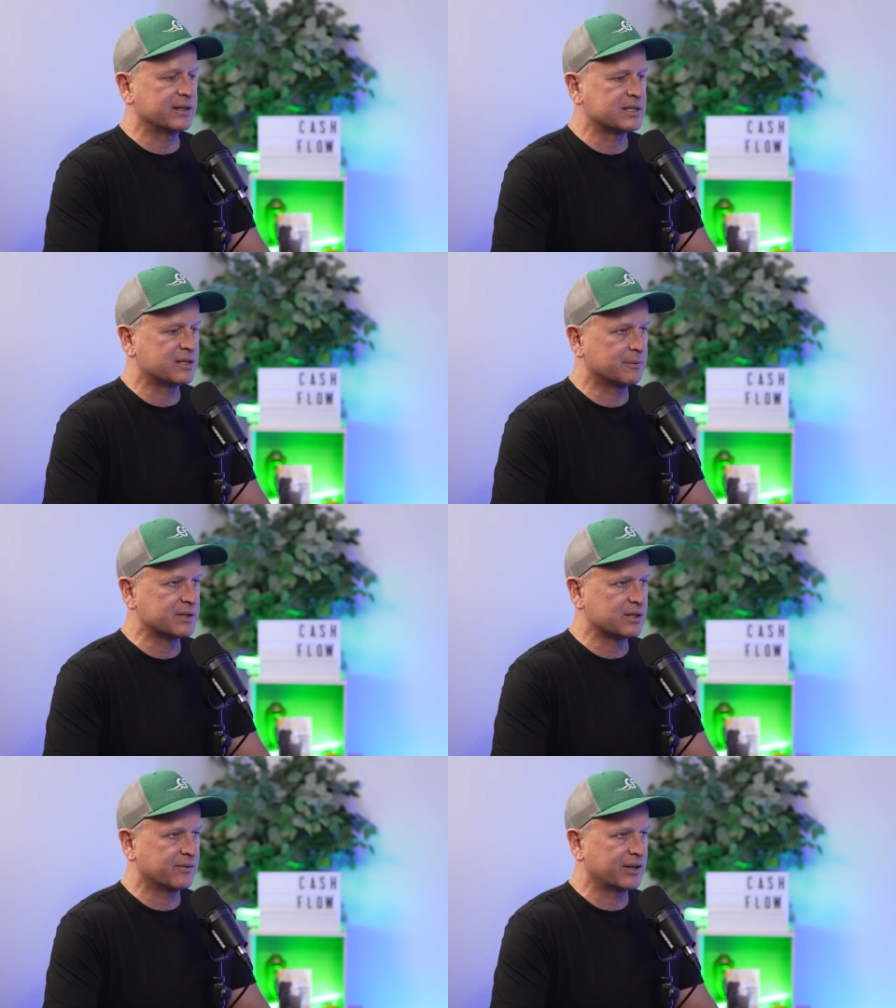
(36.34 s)

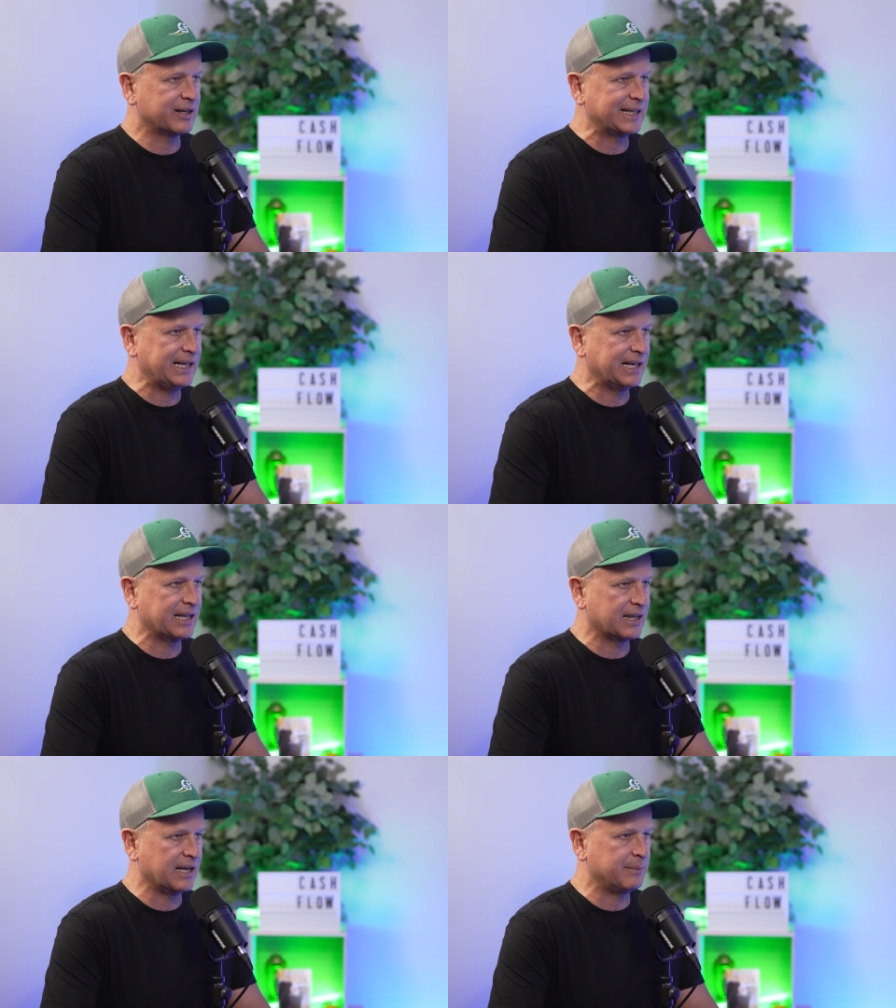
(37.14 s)
consumers over there
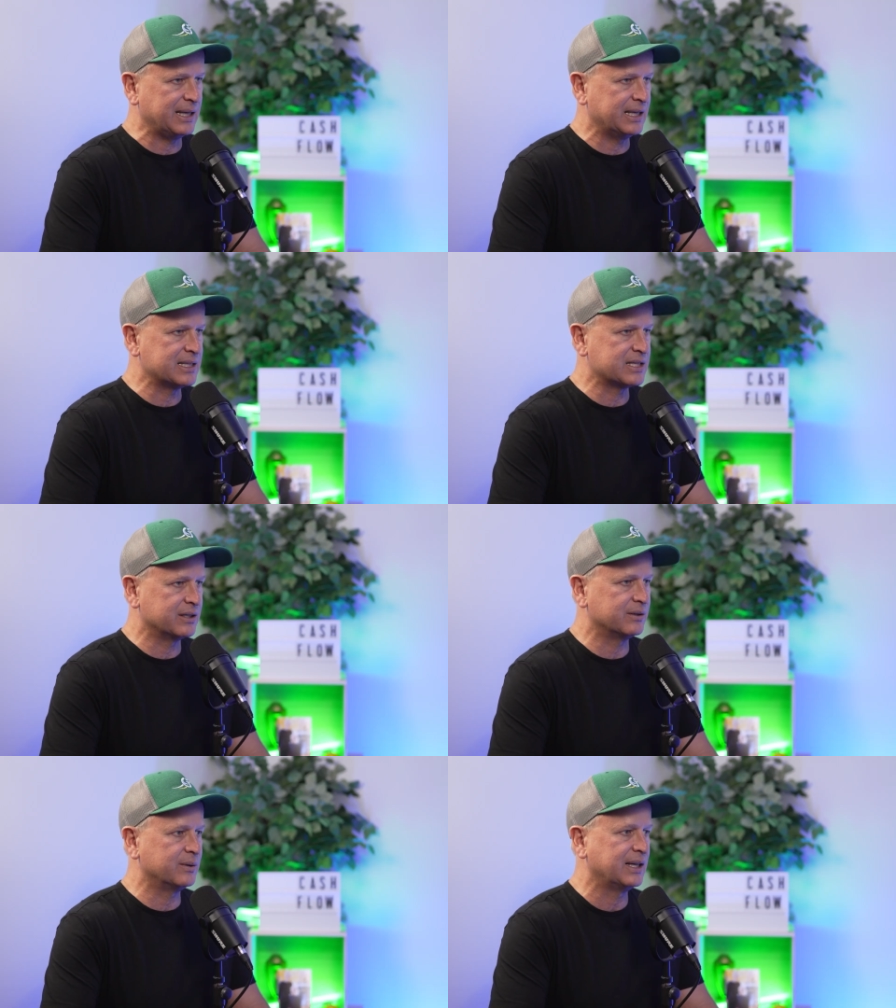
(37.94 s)
getting them
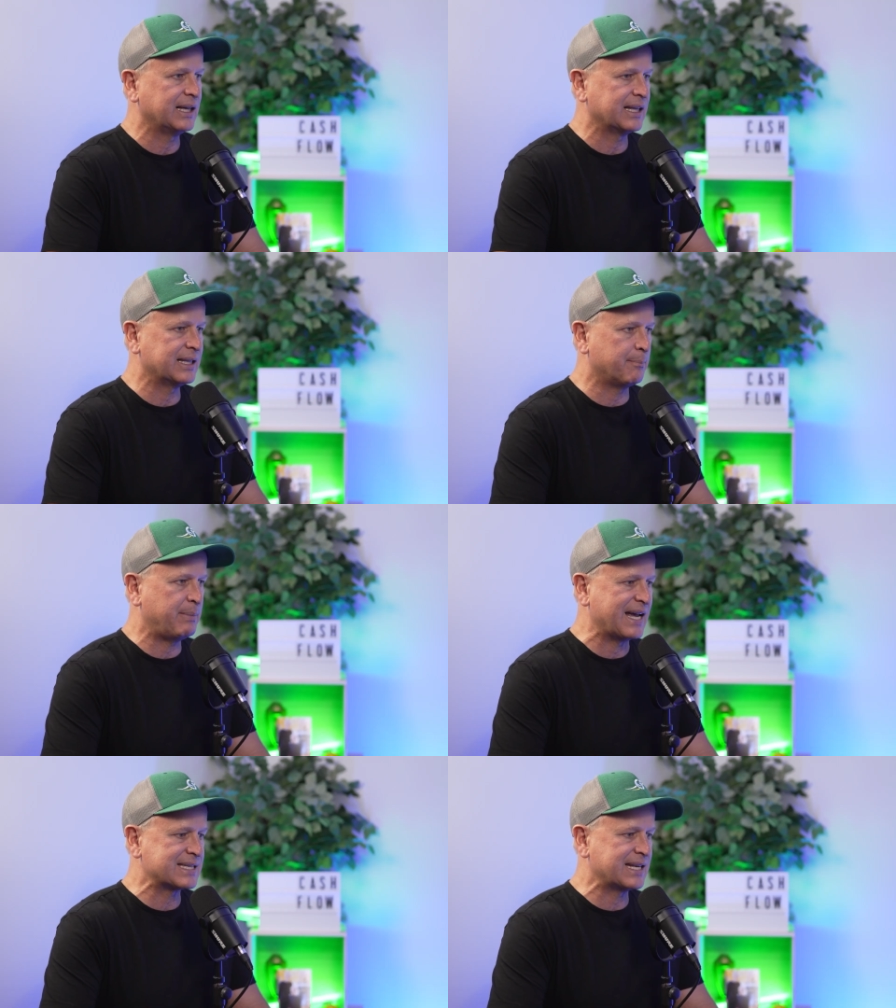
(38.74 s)
into the
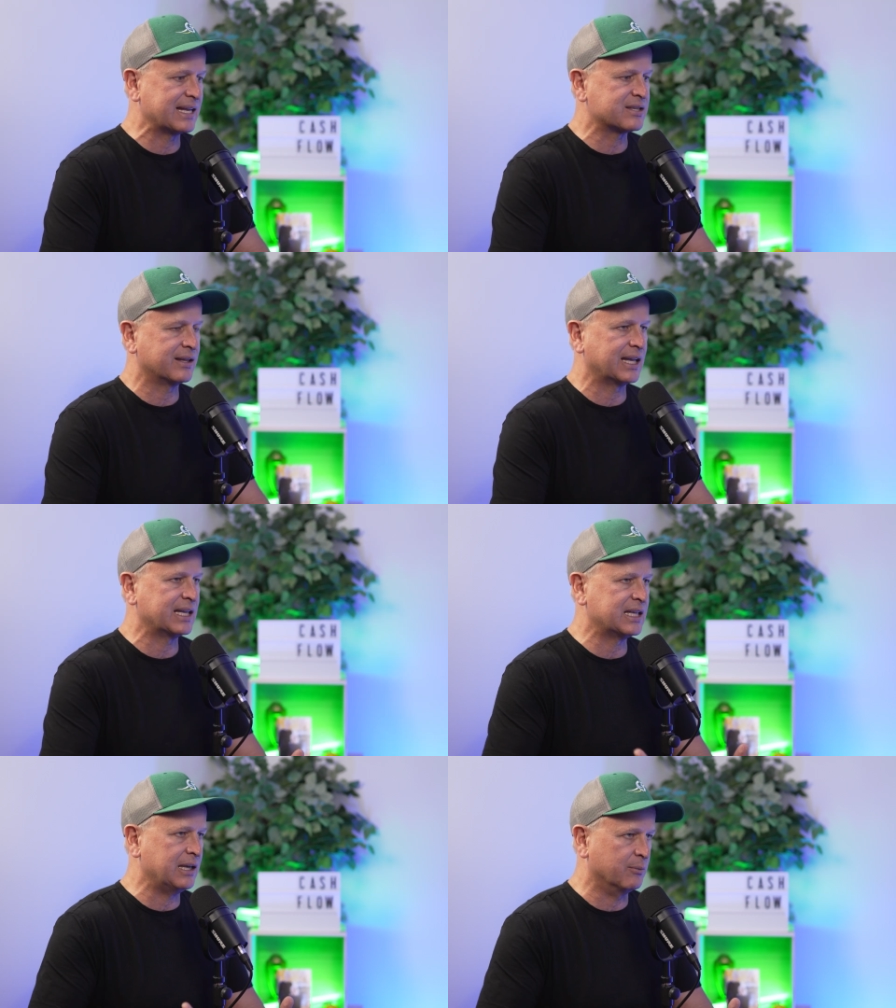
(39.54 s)
best debt so they
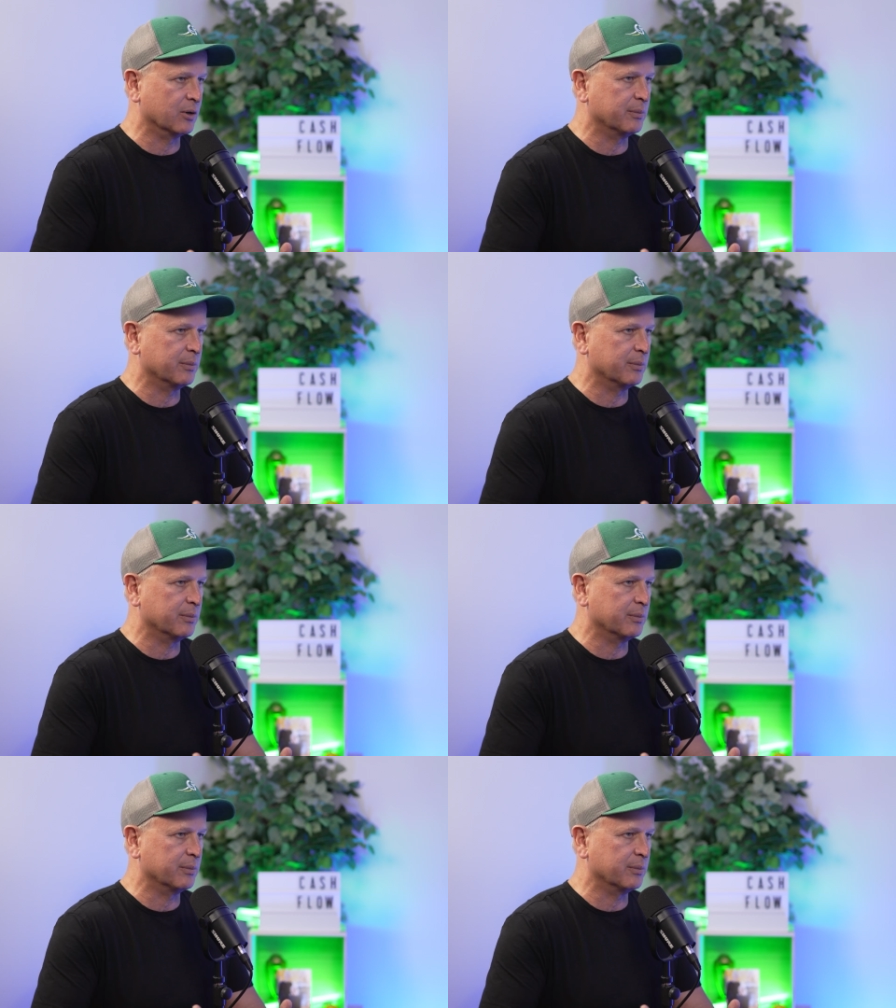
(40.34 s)
could keep more